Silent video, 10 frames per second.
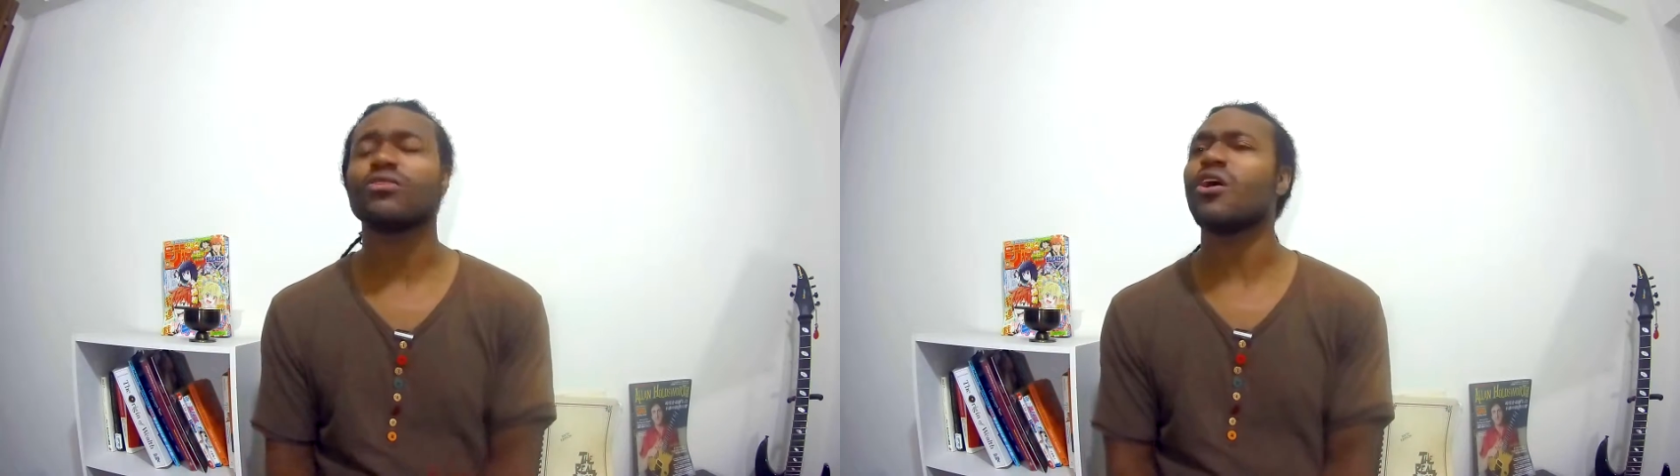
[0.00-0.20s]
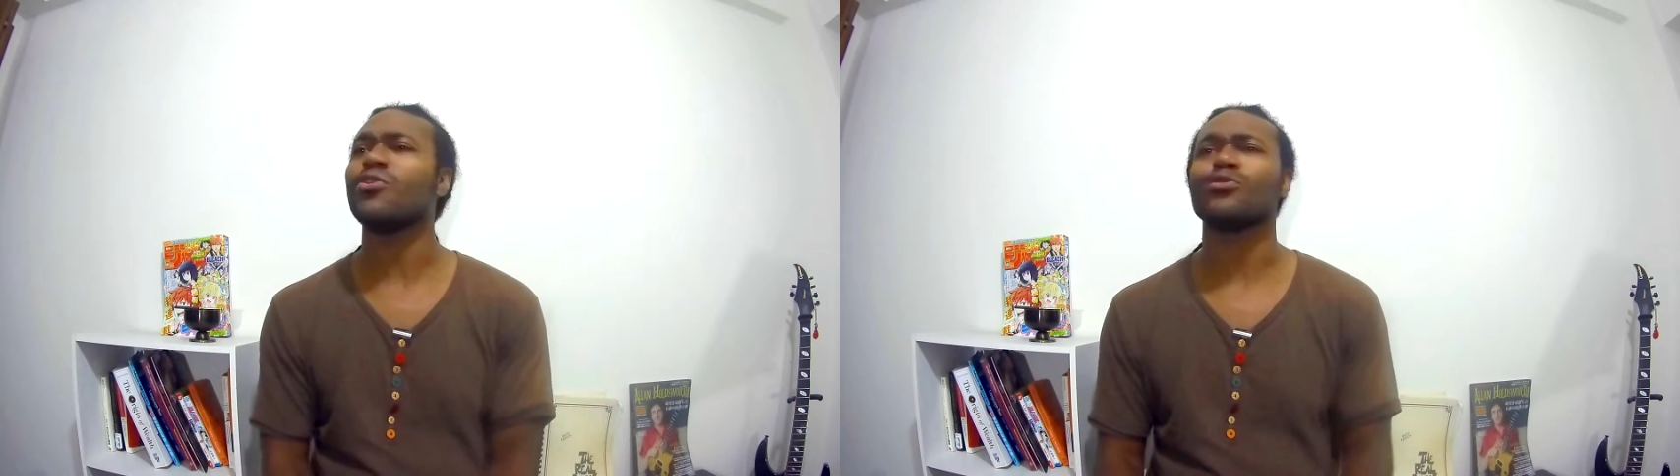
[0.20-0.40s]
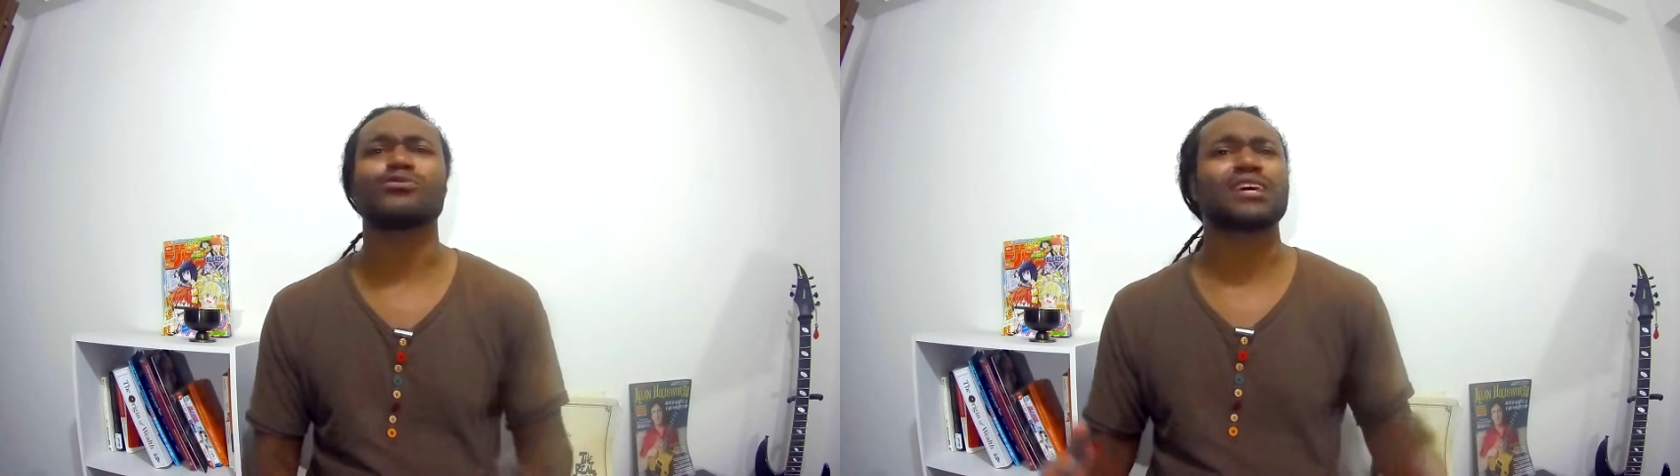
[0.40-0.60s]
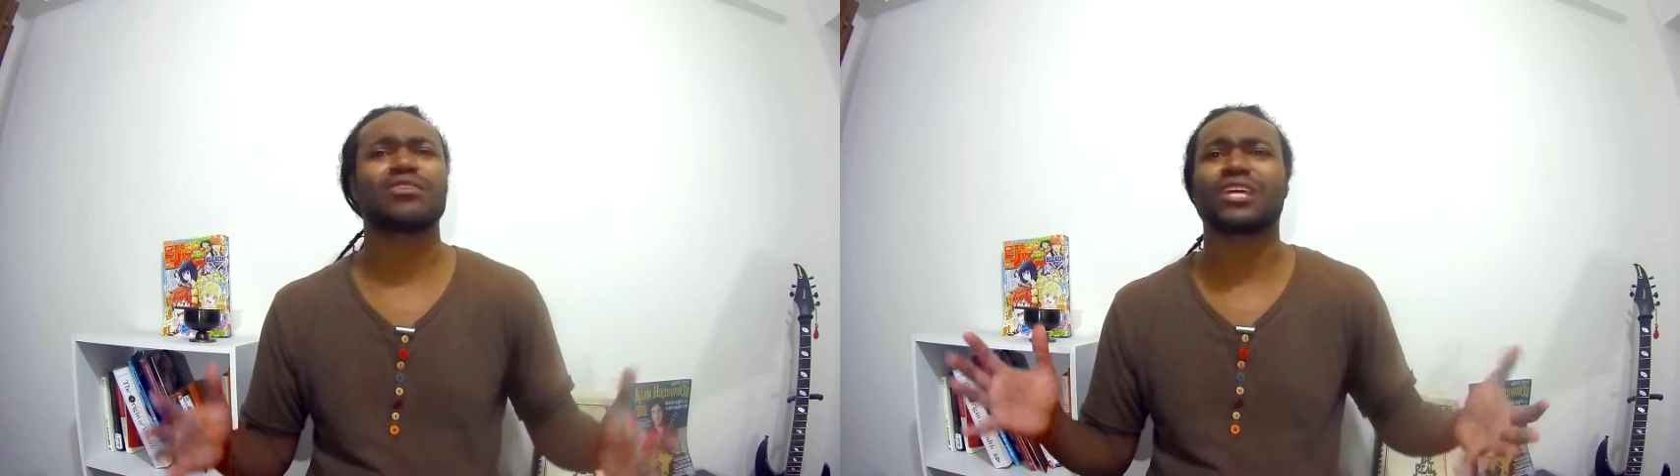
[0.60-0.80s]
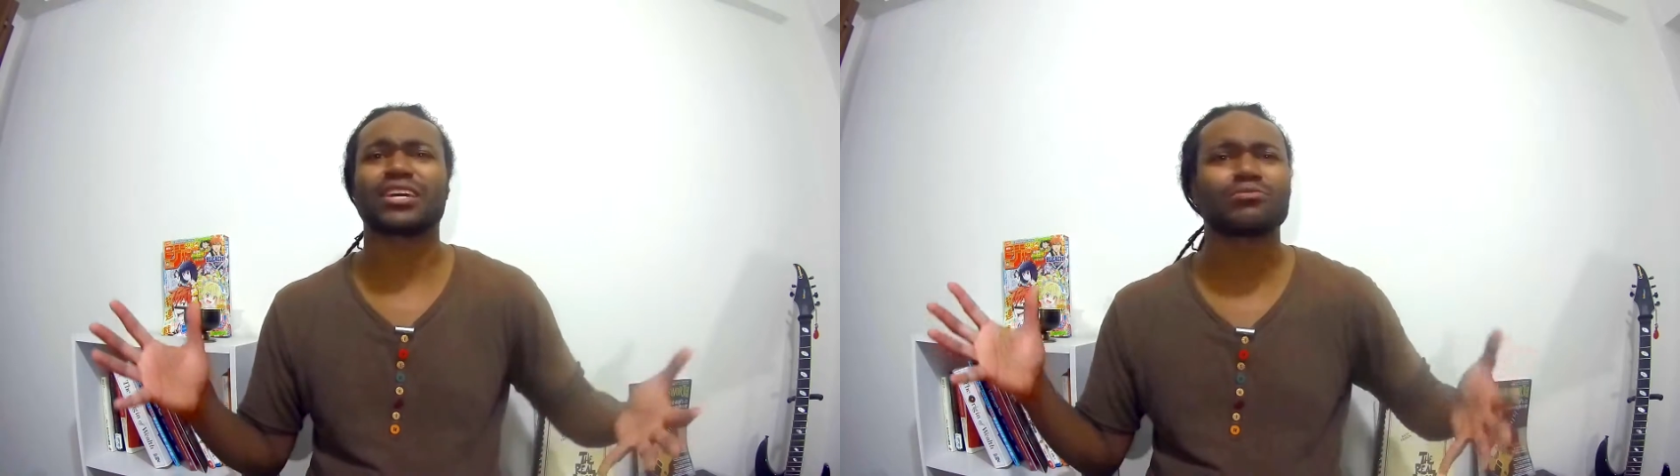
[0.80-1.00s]
All those
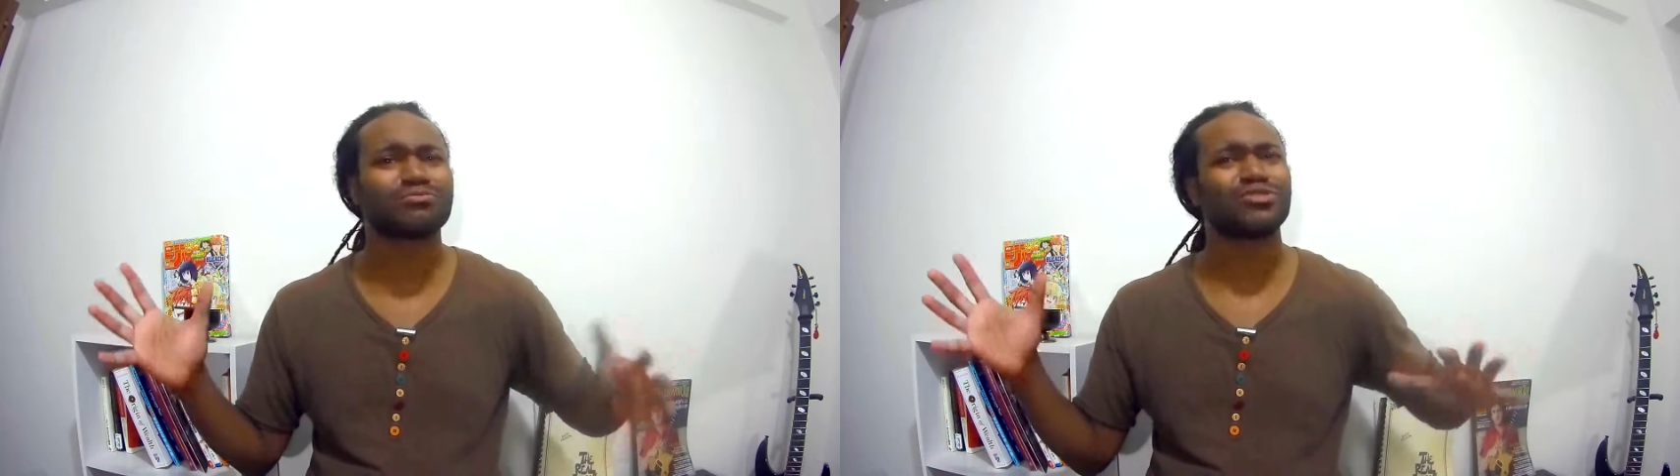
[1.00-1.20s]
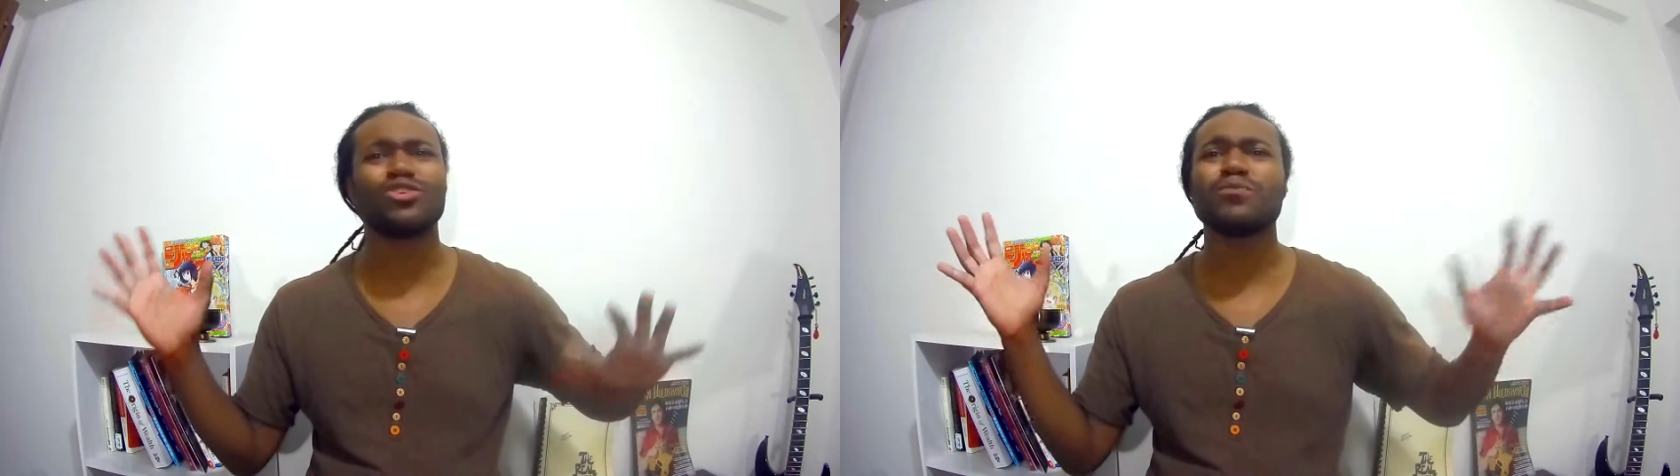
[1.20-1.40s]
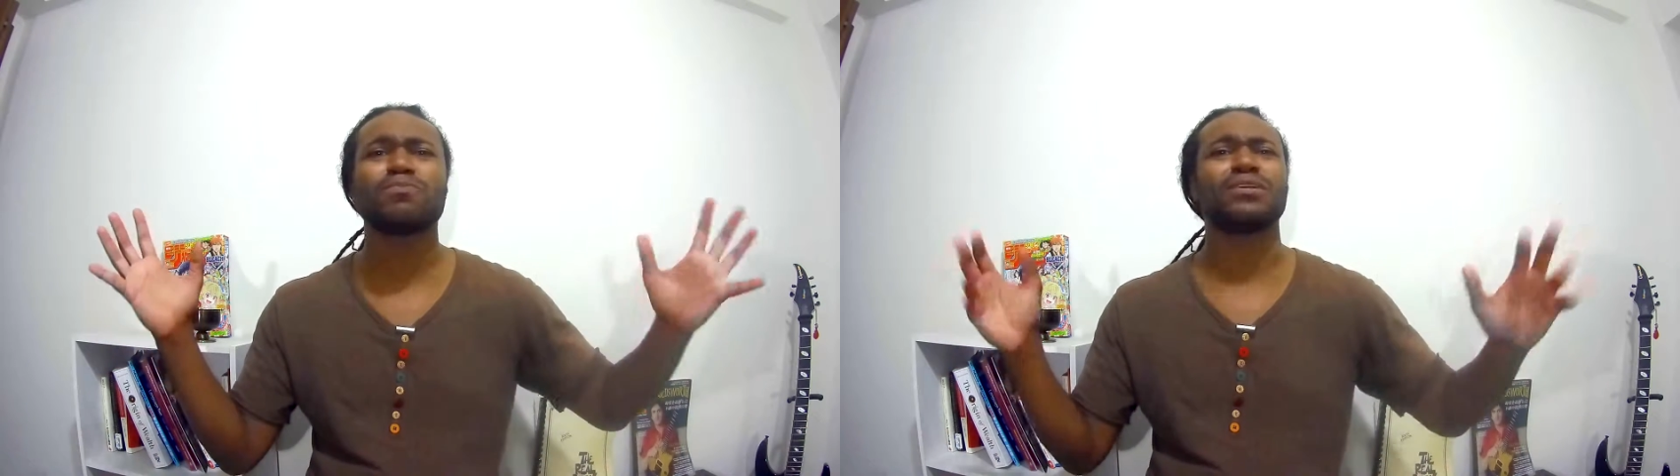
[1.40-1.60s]
sound like good